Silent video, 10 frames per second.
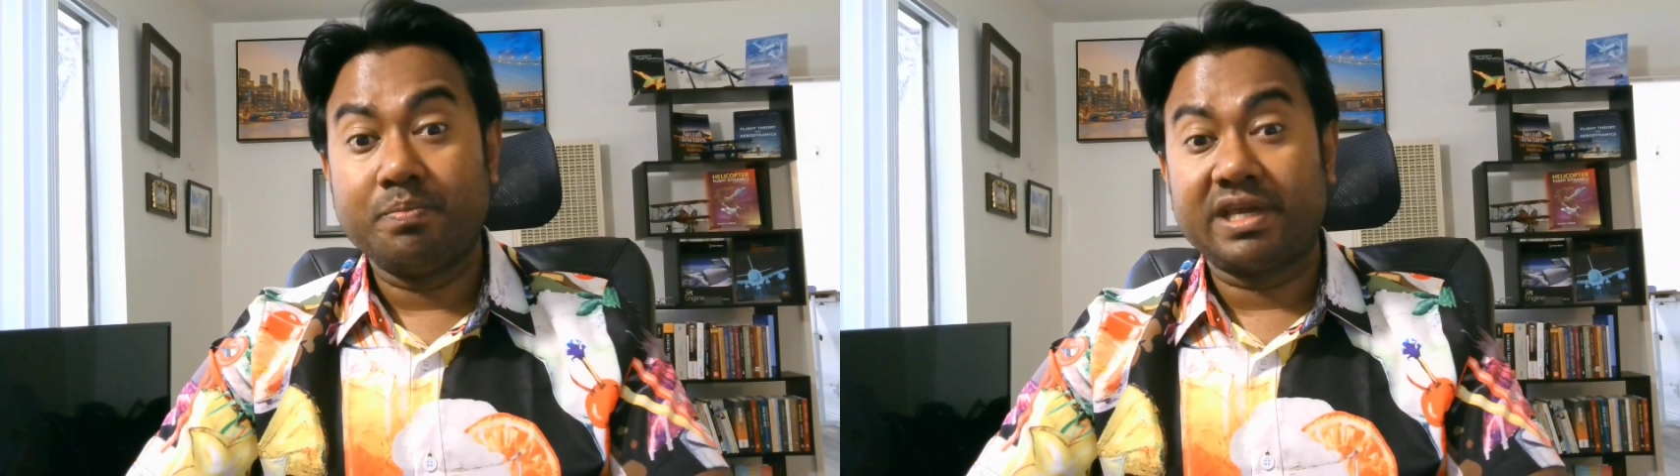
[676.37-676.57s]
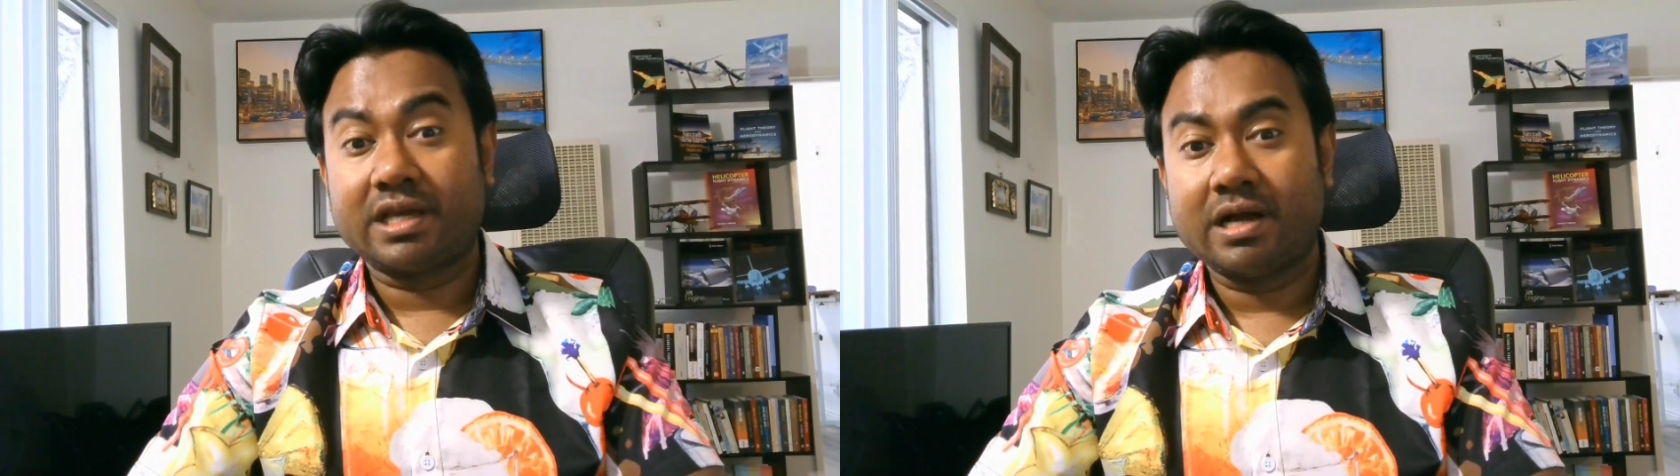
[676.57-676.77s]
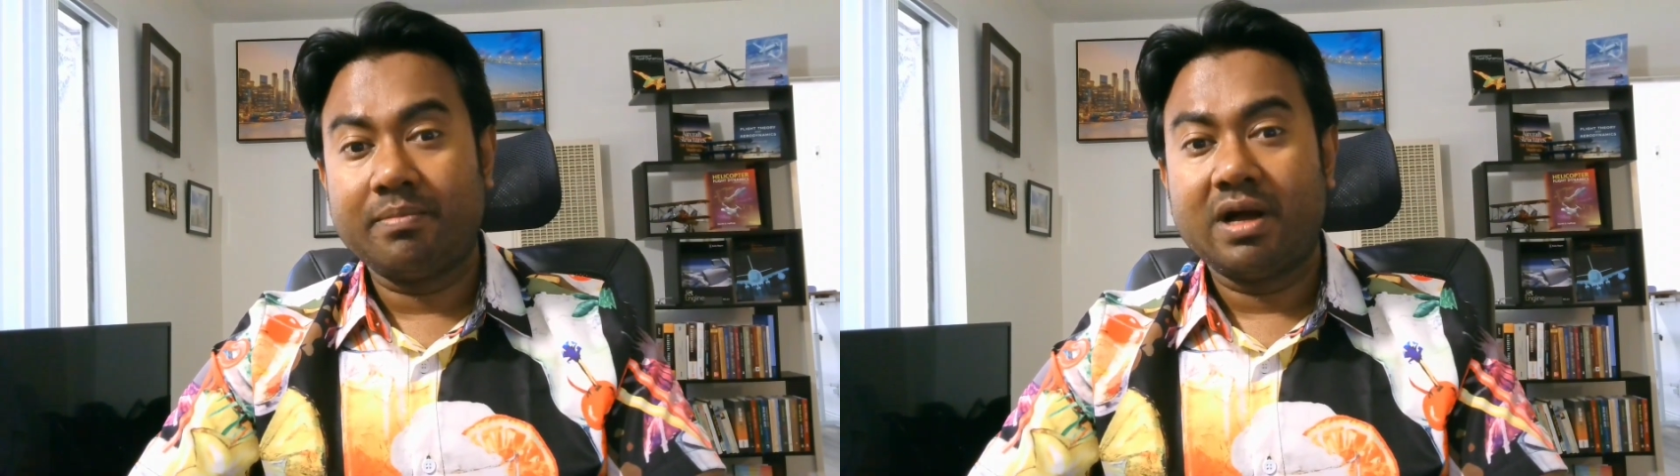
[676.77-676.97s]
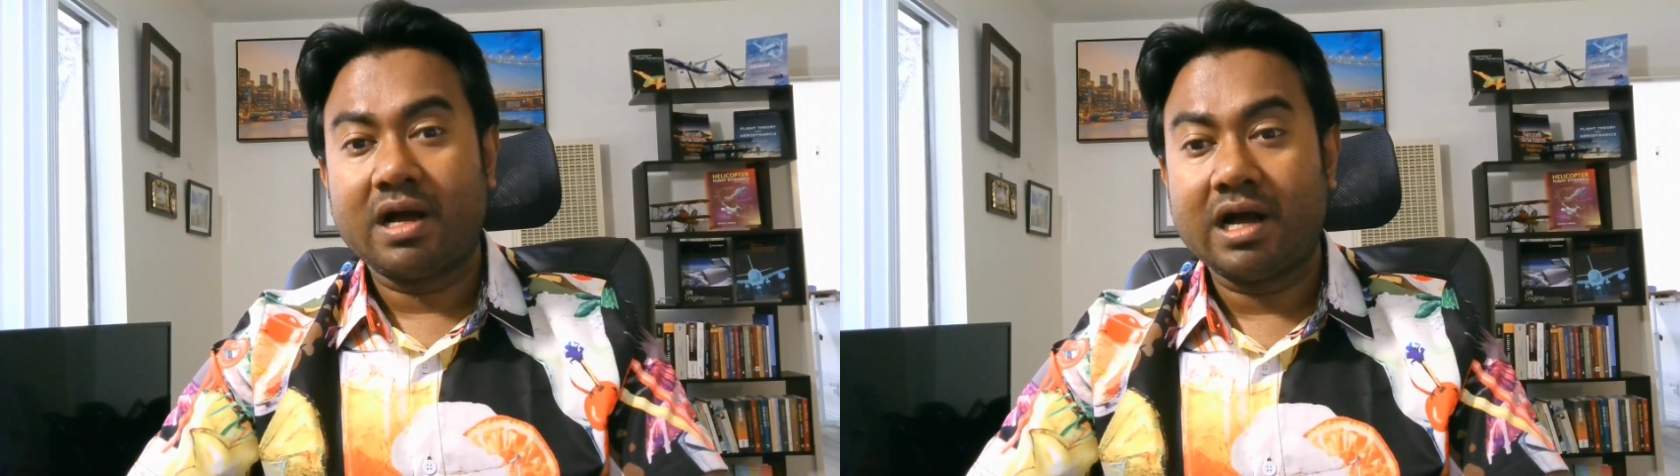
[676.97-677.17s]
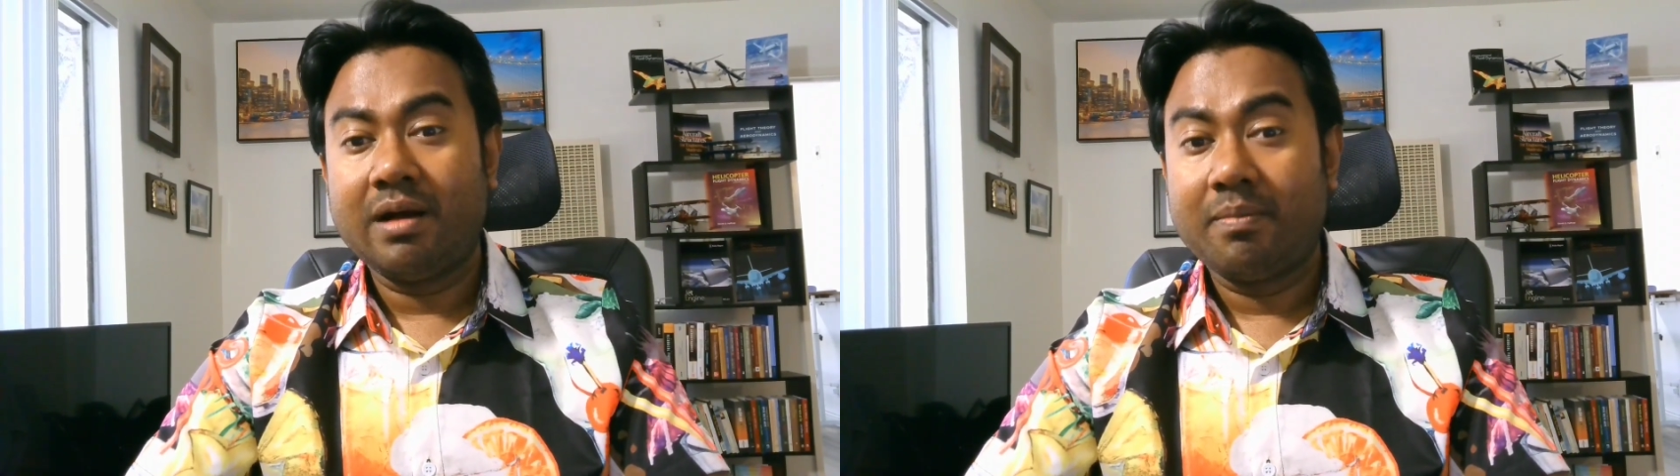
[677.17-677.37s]
become
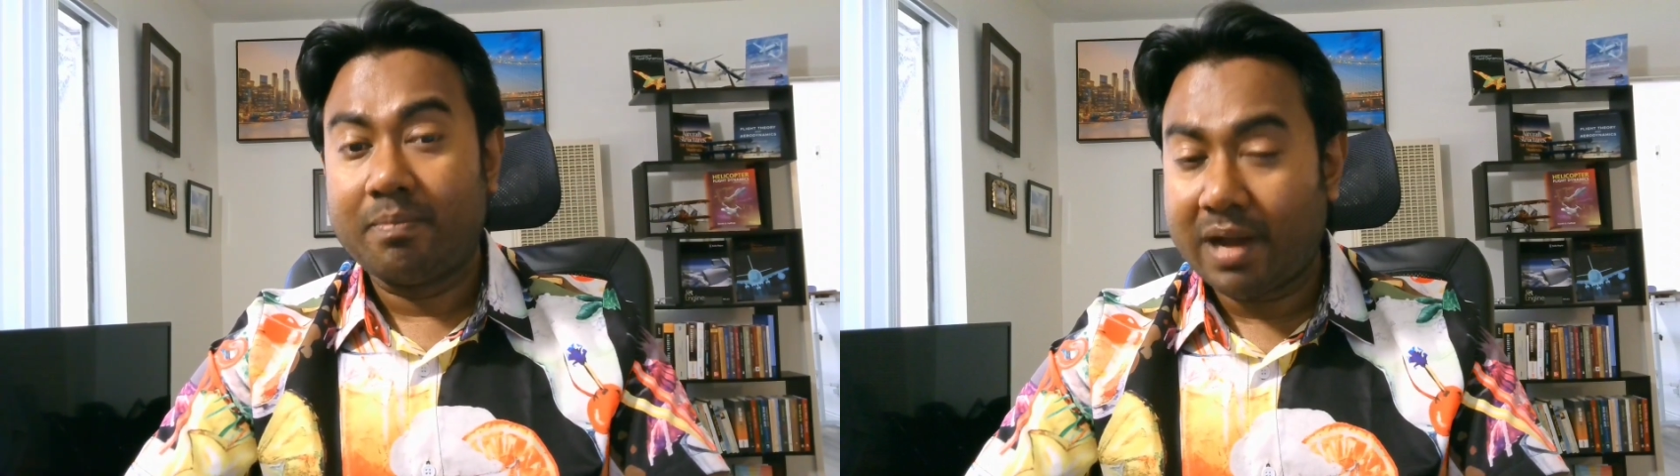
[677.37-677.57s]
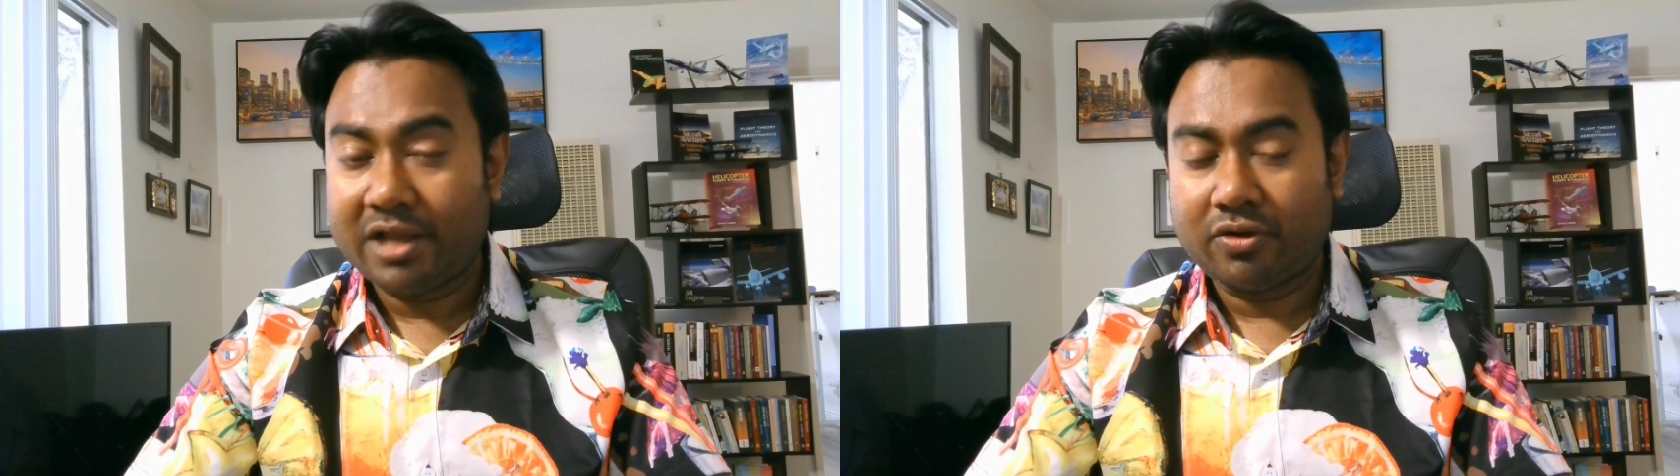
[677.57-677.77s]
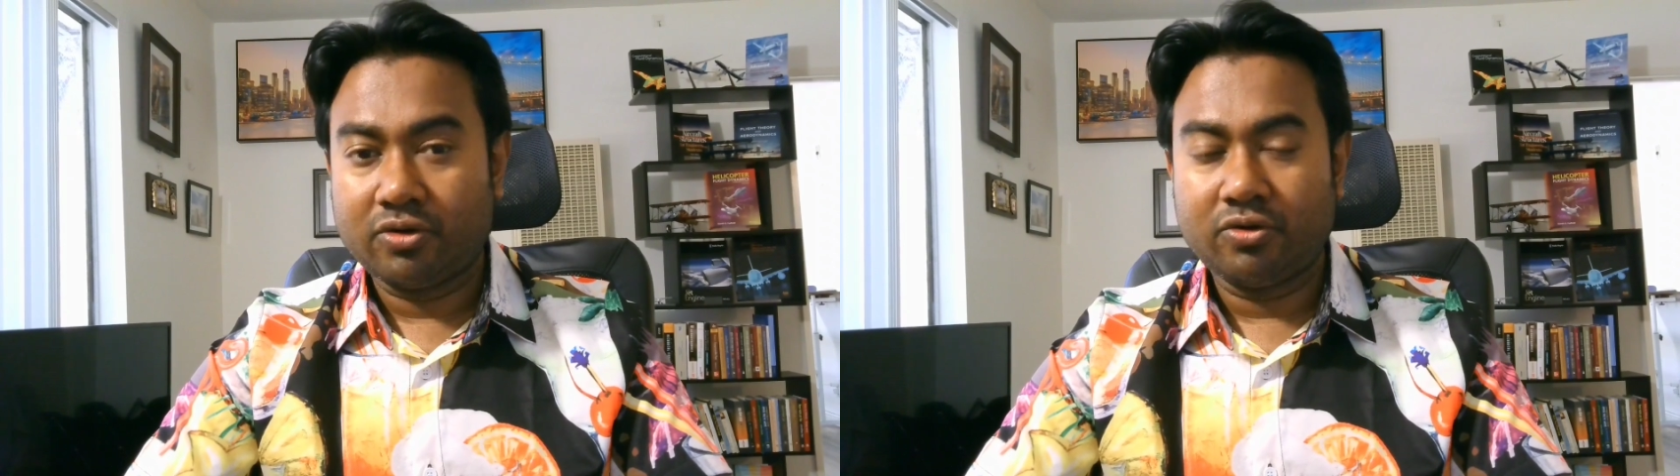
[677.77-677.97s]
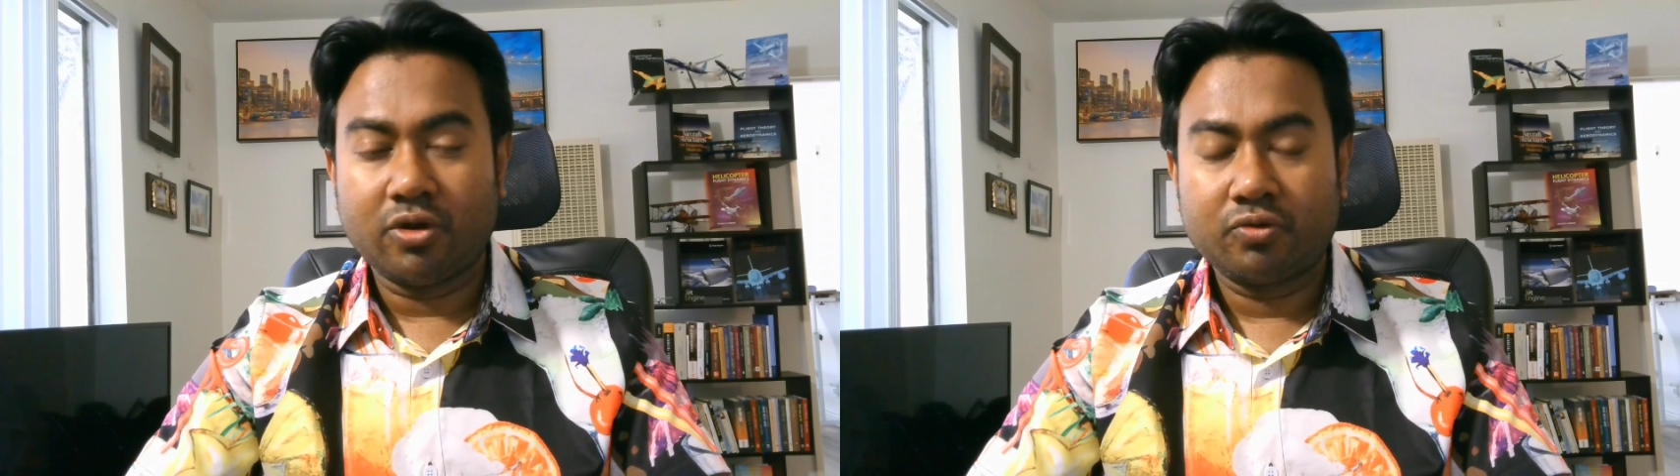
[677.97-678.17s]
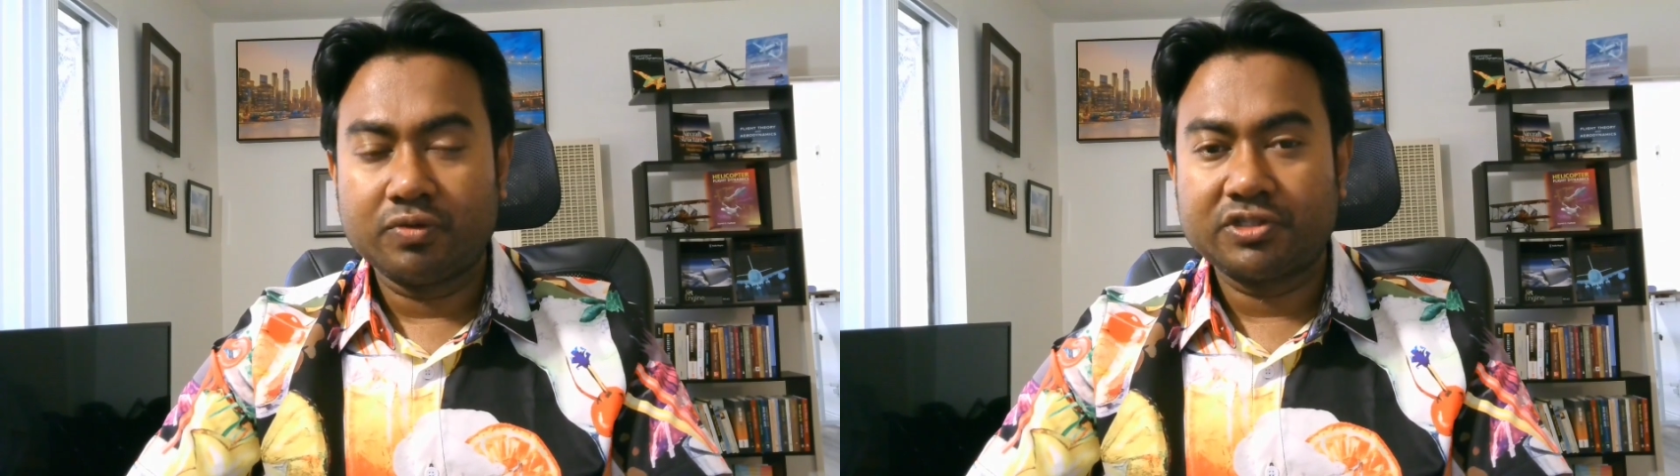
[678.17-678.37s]
a pilot
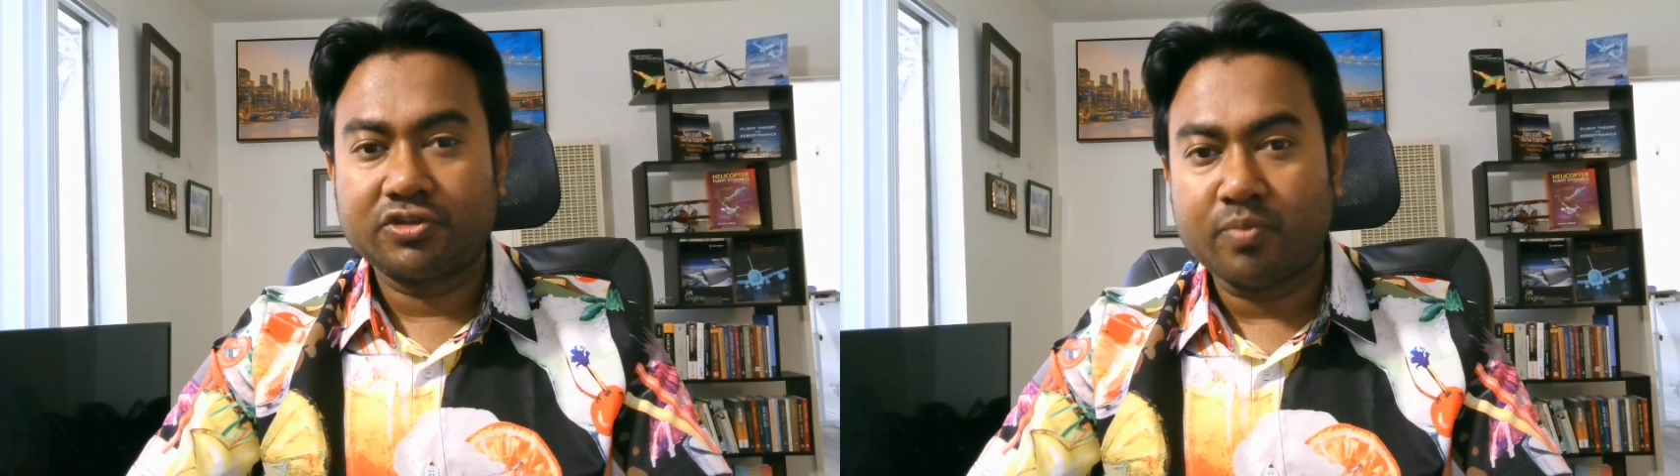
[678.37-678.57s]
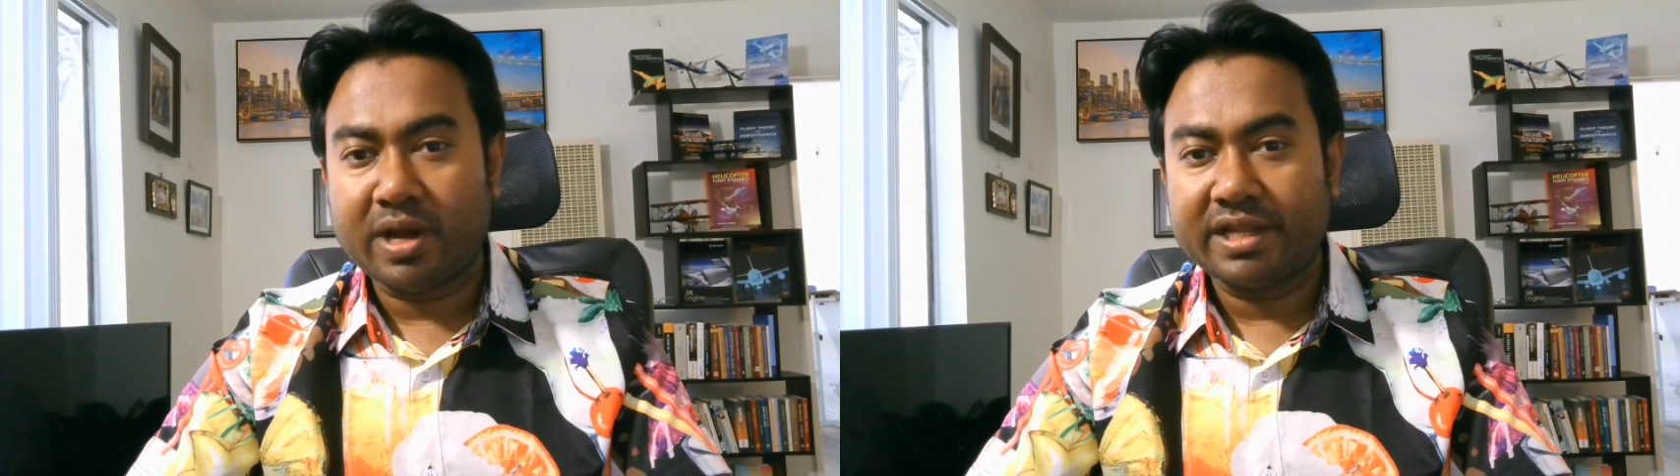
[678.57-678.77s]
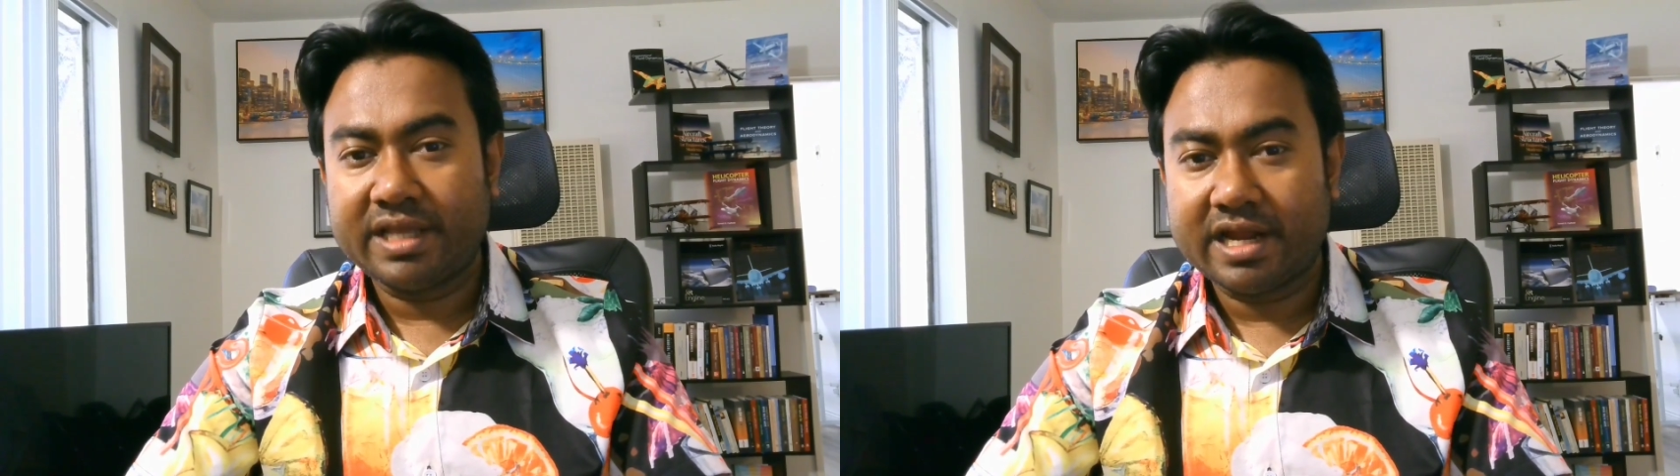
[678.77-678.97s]
don't waste your money